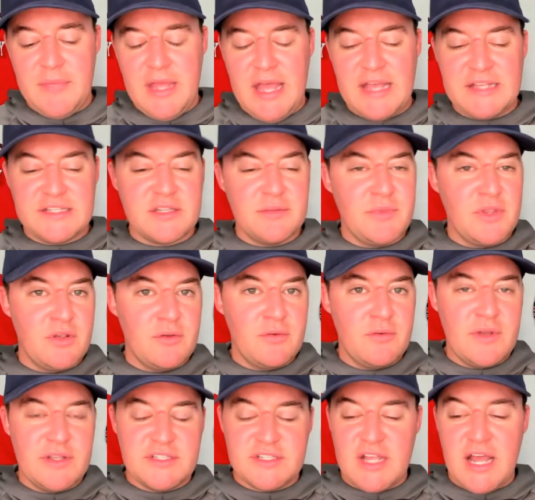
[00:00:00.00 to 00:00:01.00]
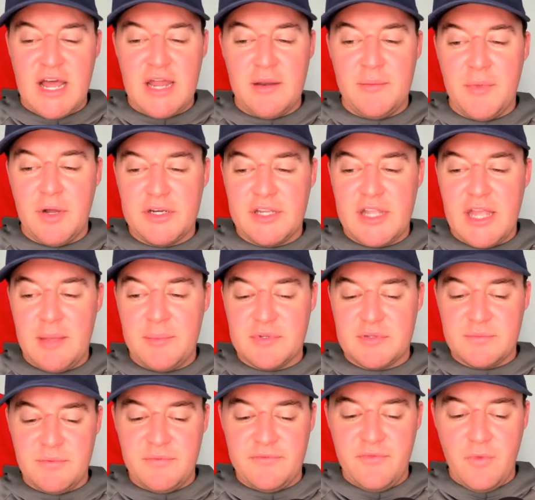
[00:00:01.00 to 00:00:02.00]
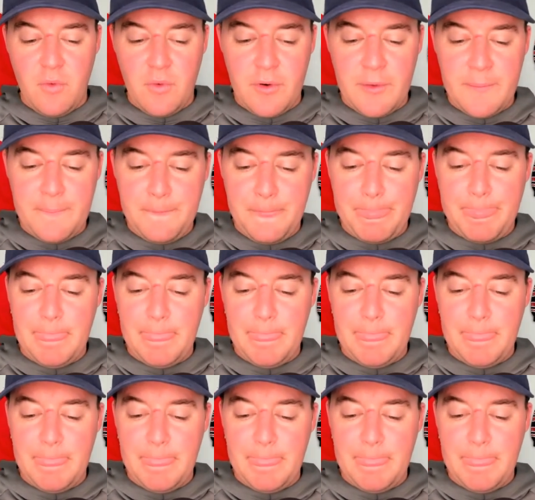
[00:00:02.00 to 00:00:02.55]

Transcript: SMU has gotten him on campus before.